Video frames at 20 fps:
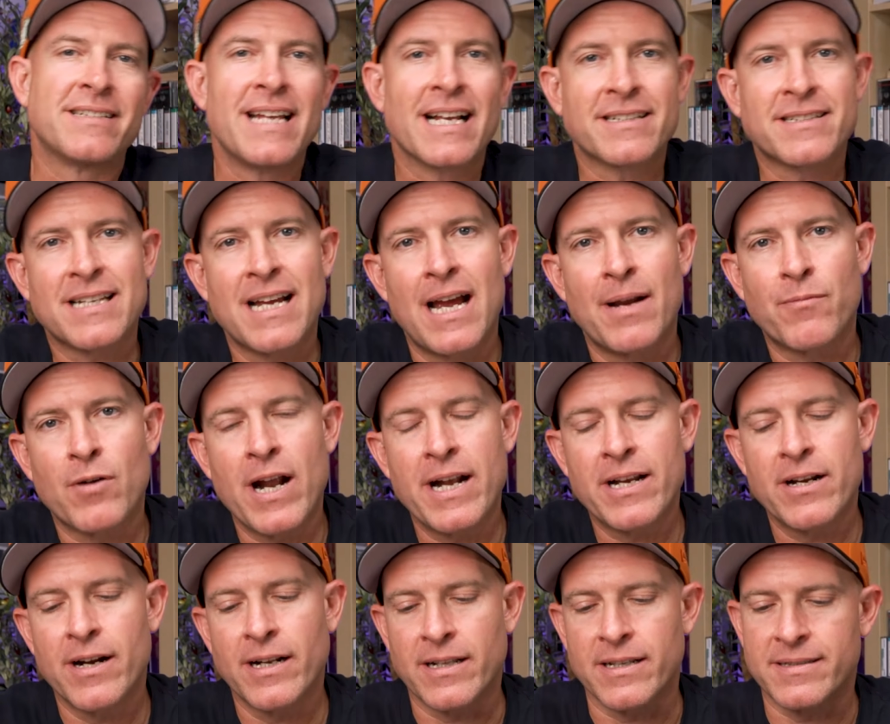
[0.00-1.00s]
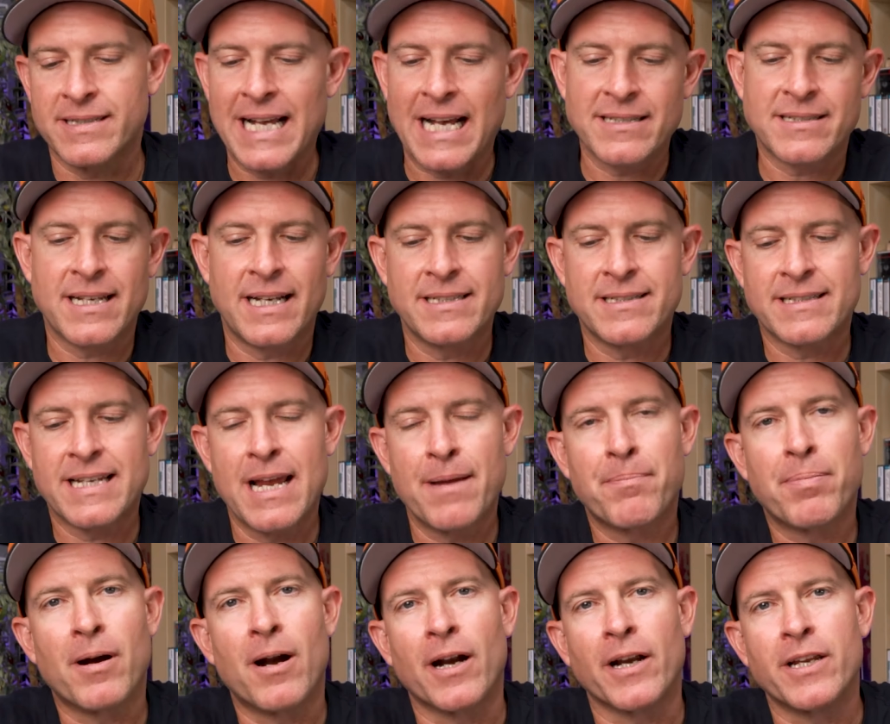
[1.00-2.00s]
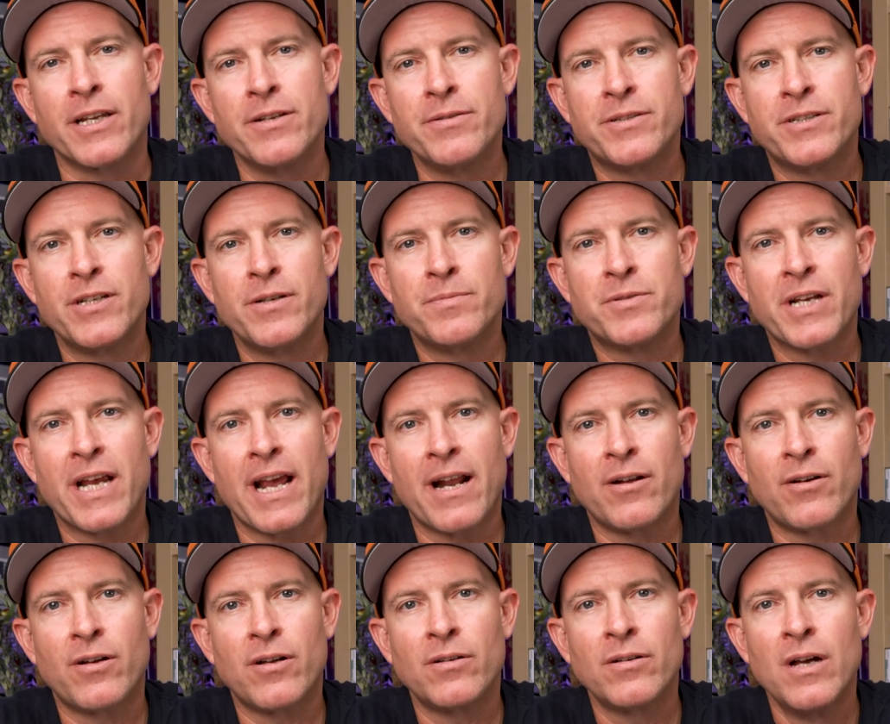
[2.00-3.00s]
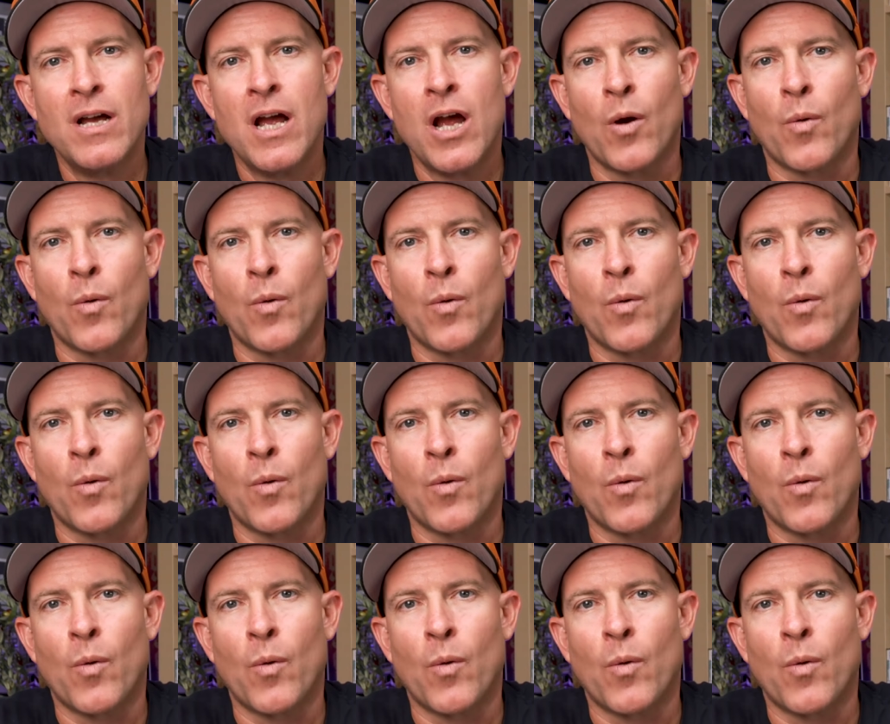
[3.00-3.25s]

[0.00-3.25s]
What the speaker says: next time right here at the Southside Skate Park YouTube channel,